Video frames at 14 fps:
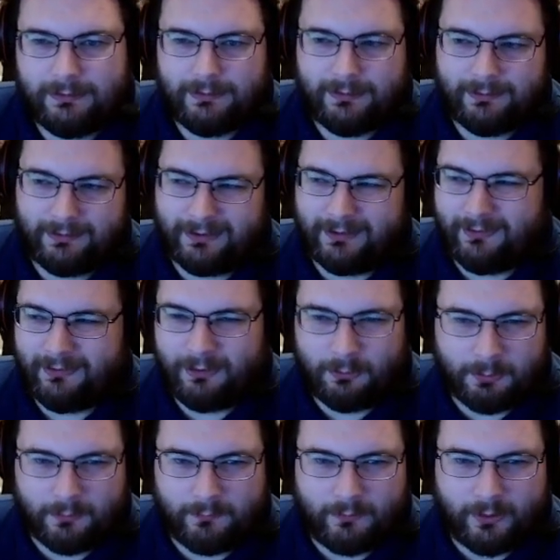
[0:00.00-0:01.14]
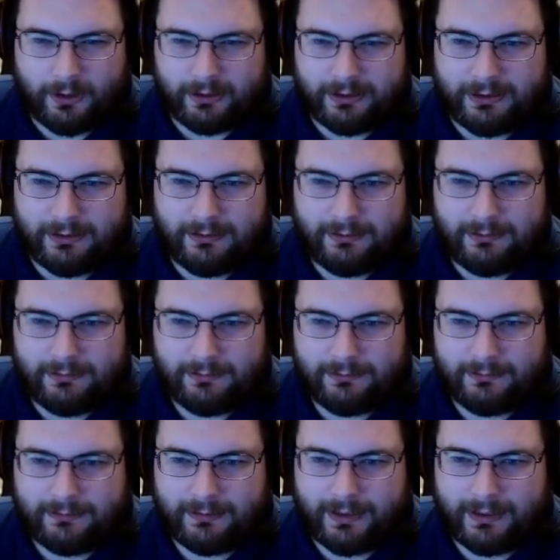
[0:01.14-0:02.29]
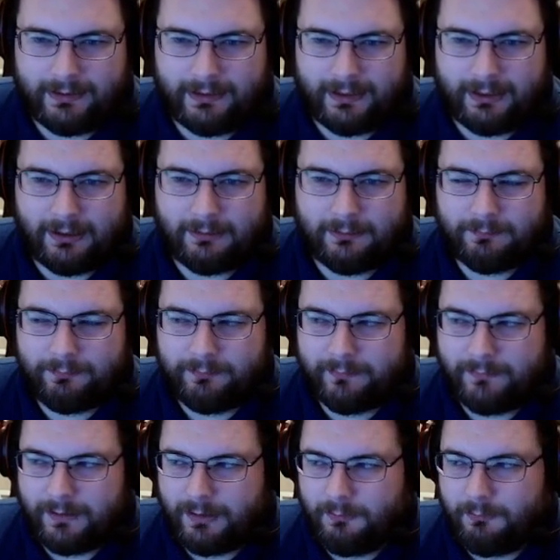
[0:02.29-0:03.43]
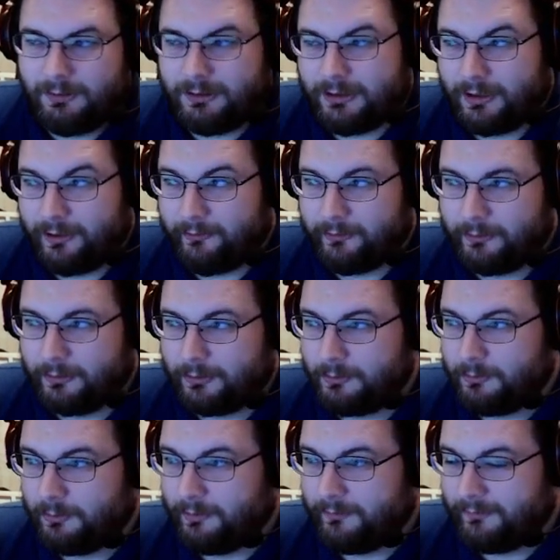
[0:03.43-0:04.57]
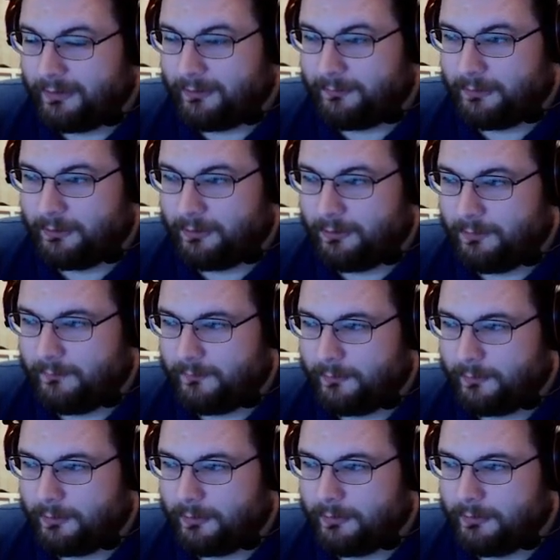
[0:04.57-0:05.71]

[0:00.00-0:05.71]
it's like a super foggy die now, which can also look cool if that's what you're going for.